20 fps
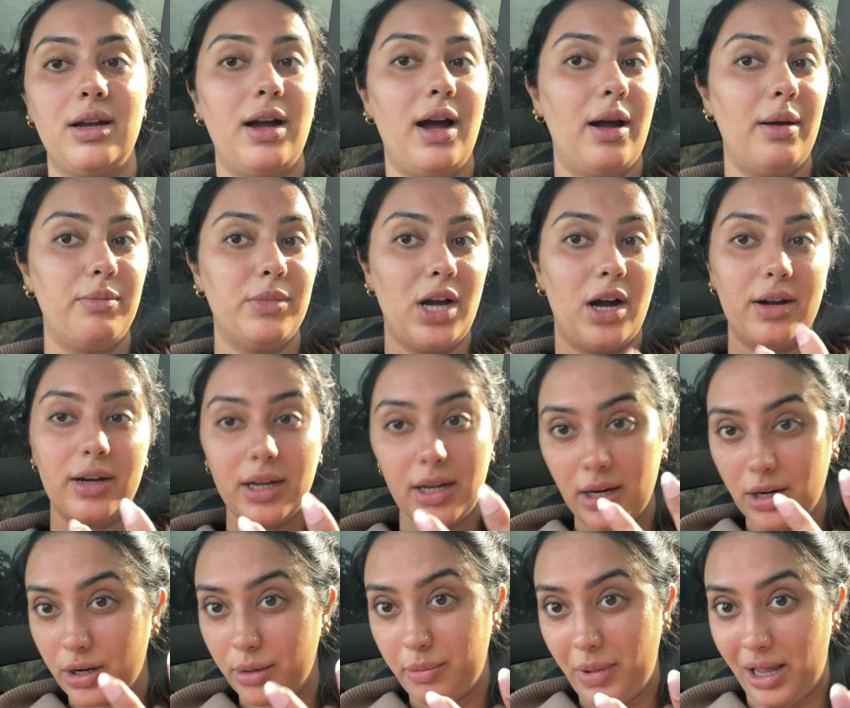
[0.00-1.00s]
I'm not
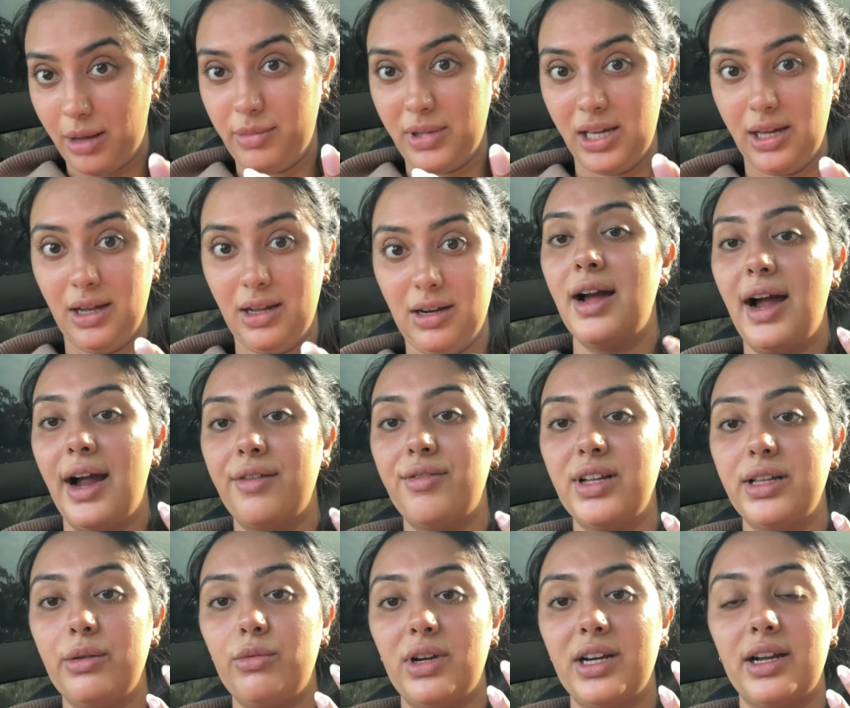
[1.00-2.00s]
here to baby it. I
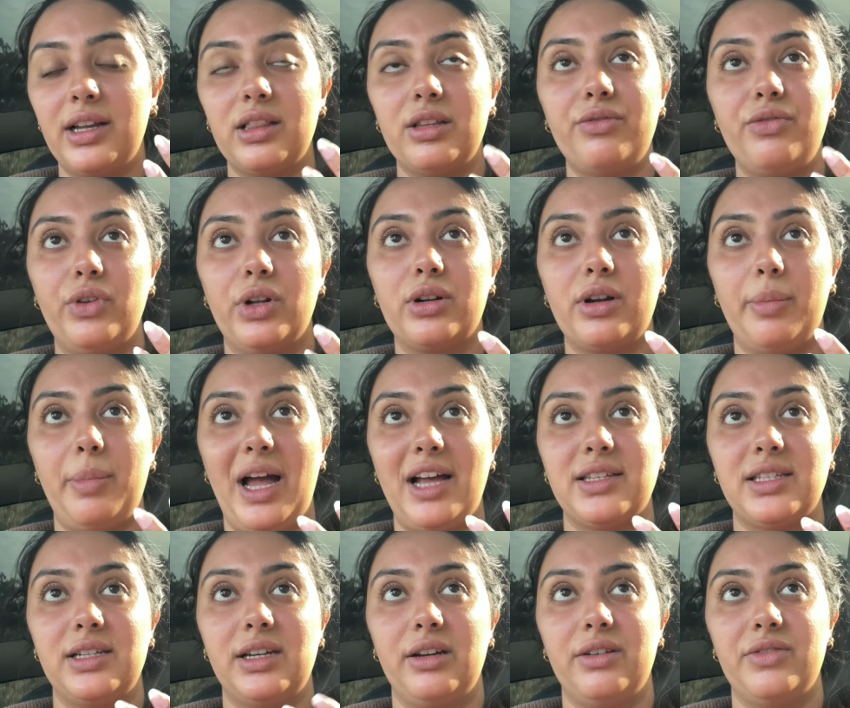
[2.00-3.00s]
really want to get the full
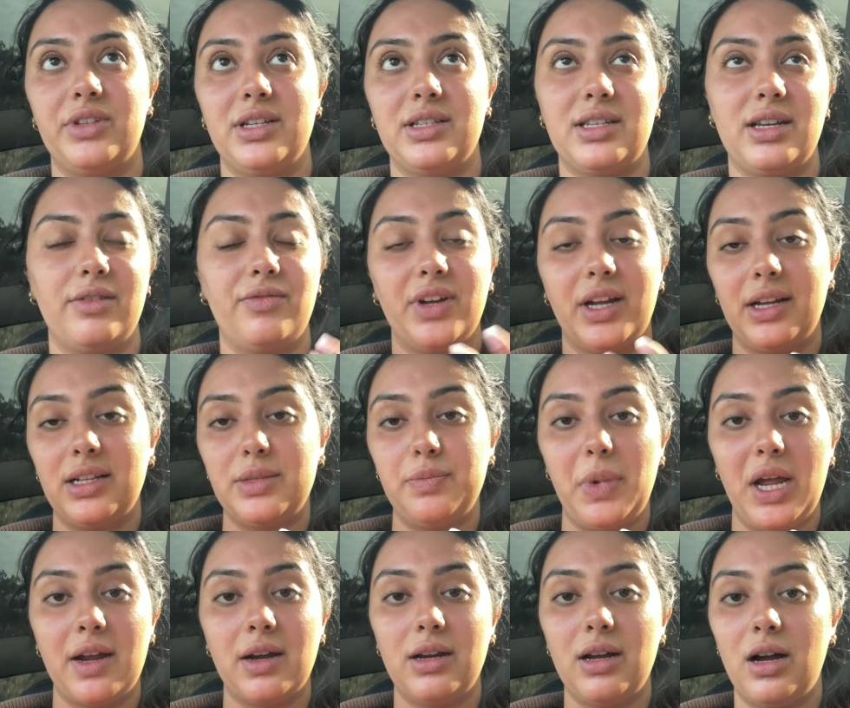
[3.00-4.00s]
capacity of this, and if it gets
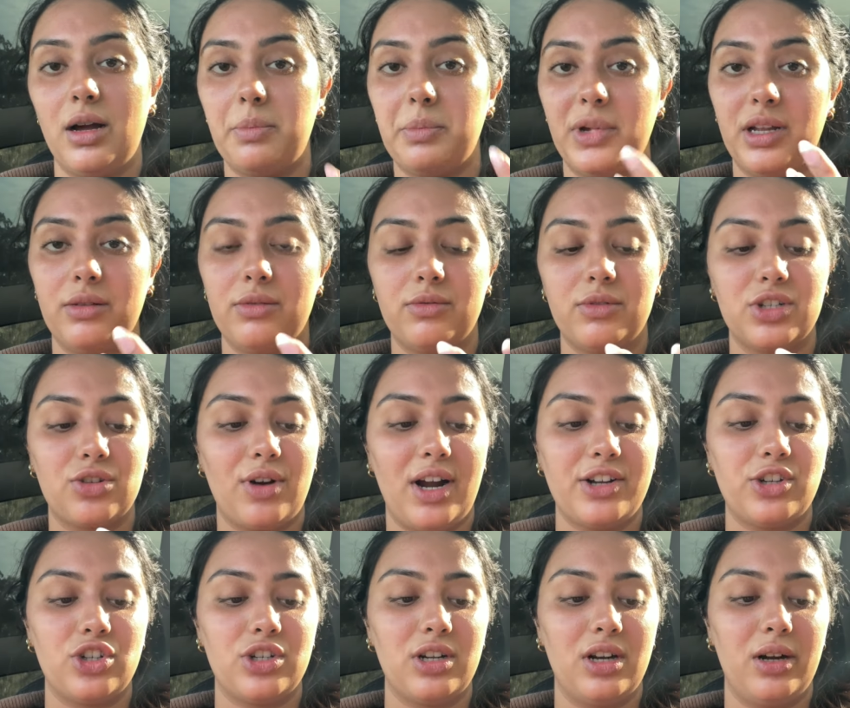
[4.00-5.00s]
banged up and
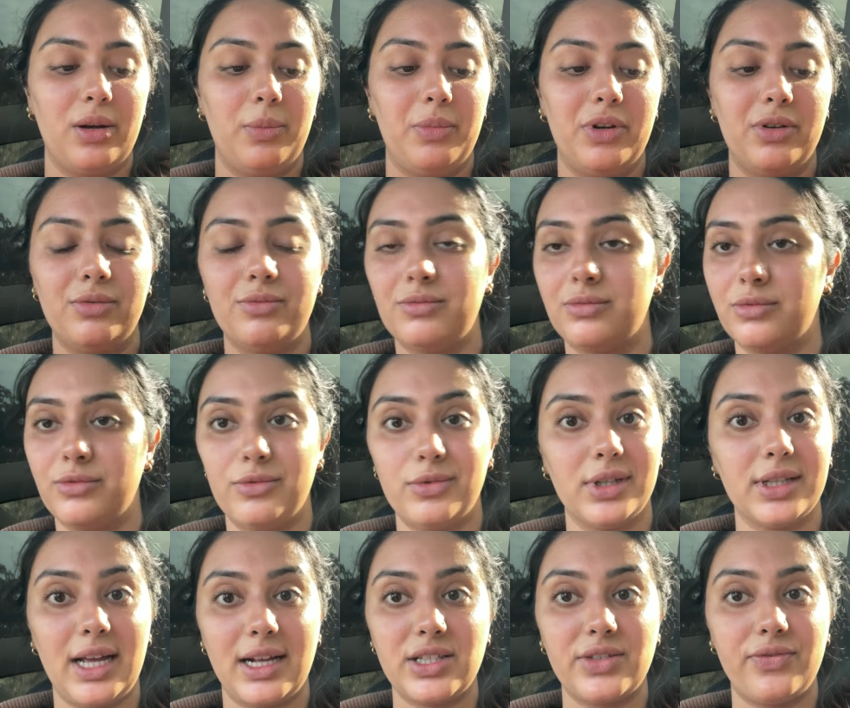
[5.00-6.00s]
scratched up,
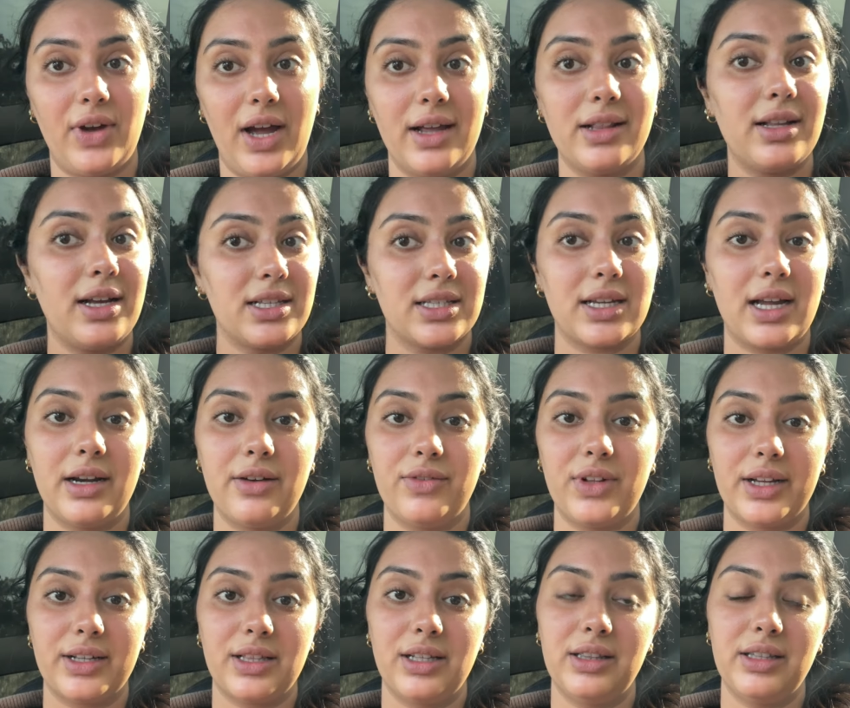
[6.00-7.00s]
well, that's fine. That's kind of
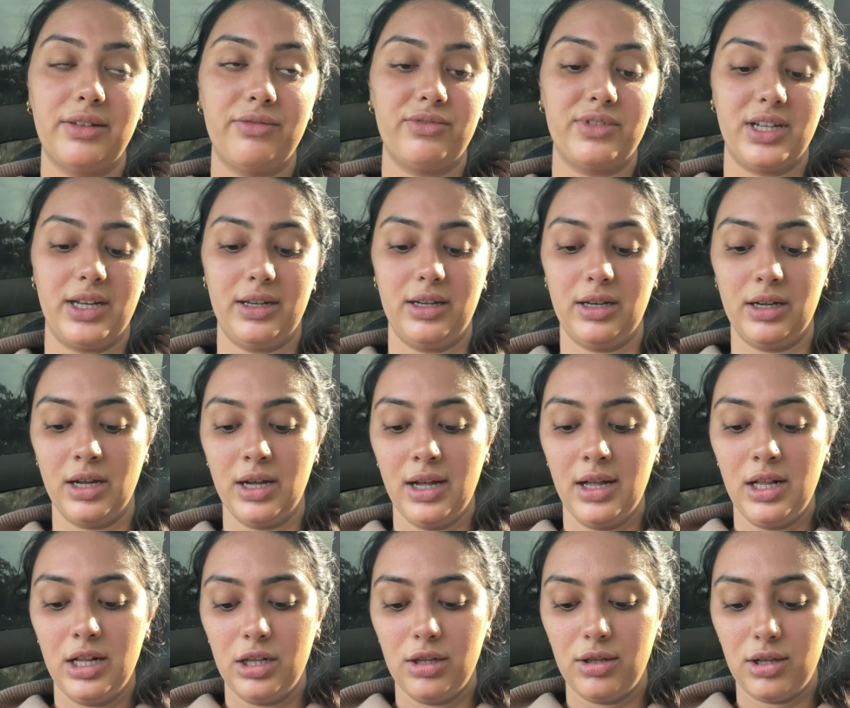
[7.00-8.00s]
like the lived-in
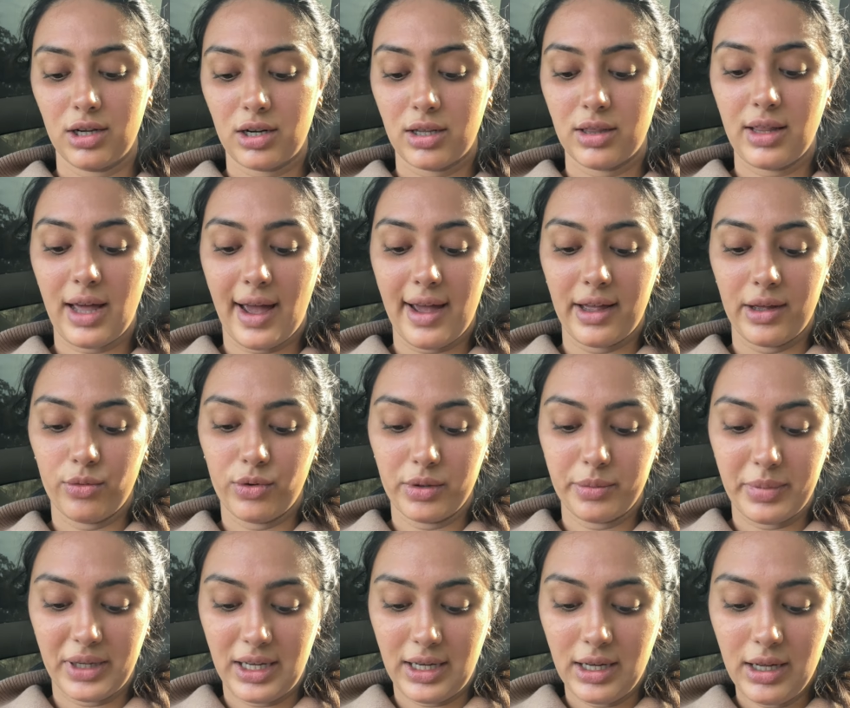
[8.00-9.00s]
look that it will
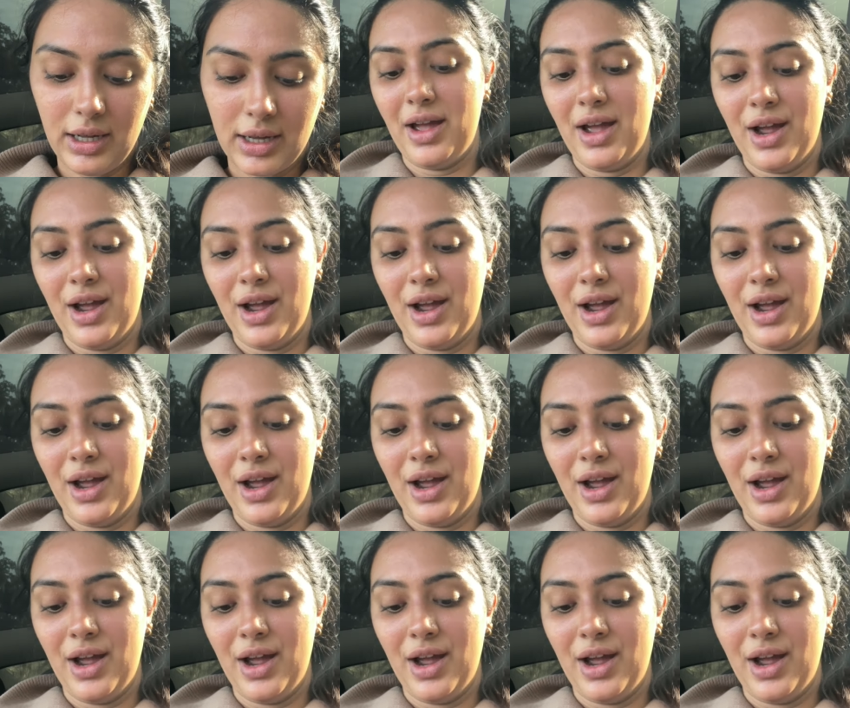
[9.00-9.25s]
be.